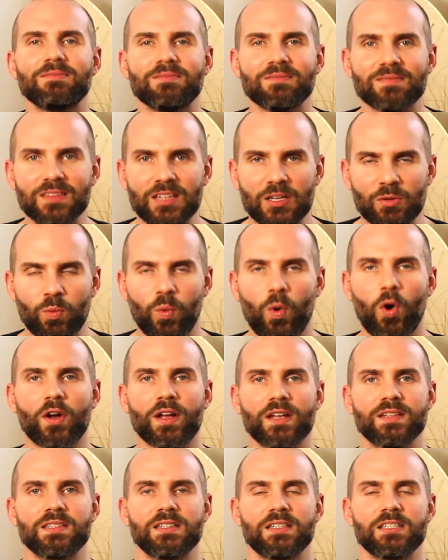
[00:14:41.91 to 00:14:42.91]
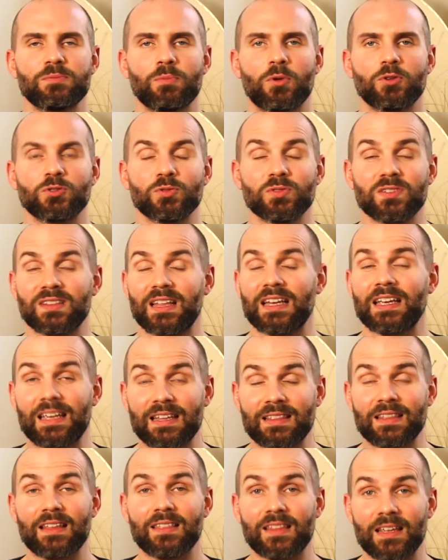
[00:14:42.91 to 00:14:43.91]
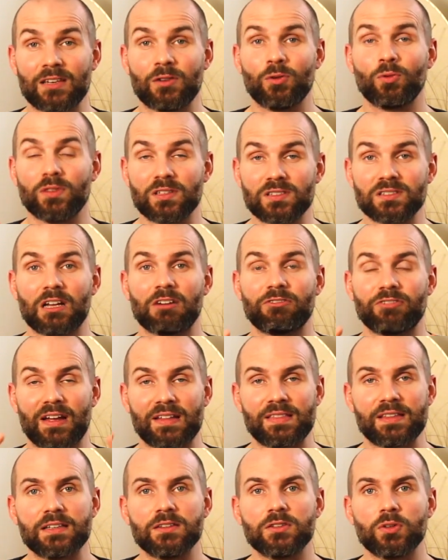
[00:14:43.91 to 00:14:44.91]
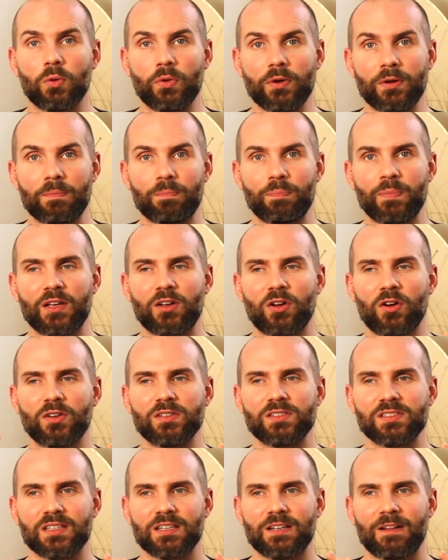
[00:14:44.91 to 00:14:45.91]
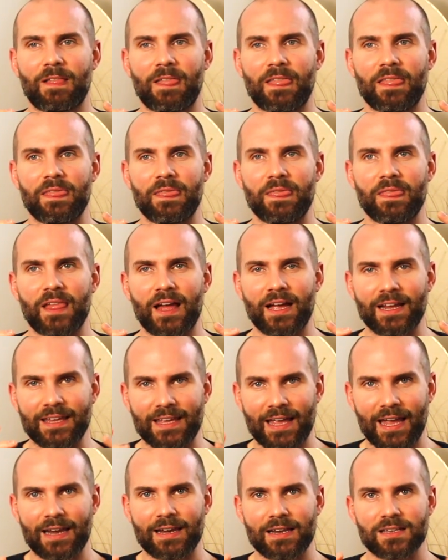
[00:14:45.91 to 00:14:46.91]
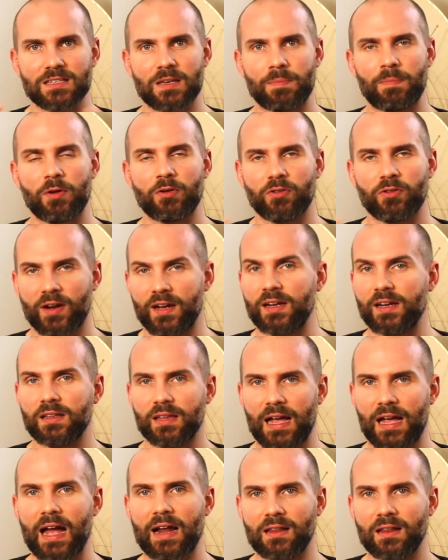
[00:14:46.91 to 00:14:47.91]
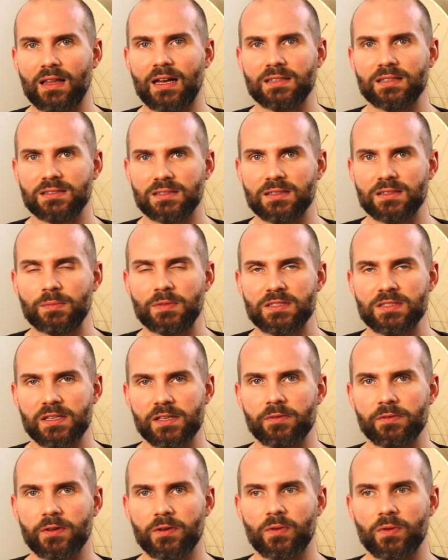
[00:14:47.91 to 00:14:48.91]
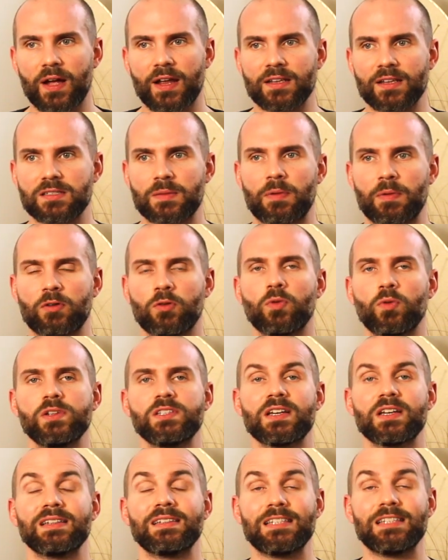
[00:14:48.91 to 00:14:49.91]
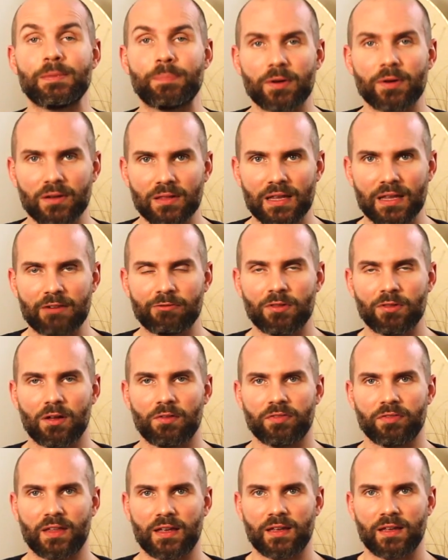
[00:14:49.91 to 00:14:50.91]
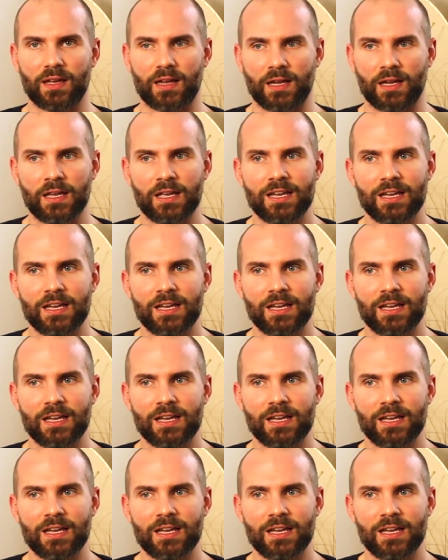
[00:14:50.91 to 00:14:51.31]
They walk into these modules thinking that they know the stuff, and they don't, because again, it's about critically analysing the material, and it's about going to a deeper level of thinking.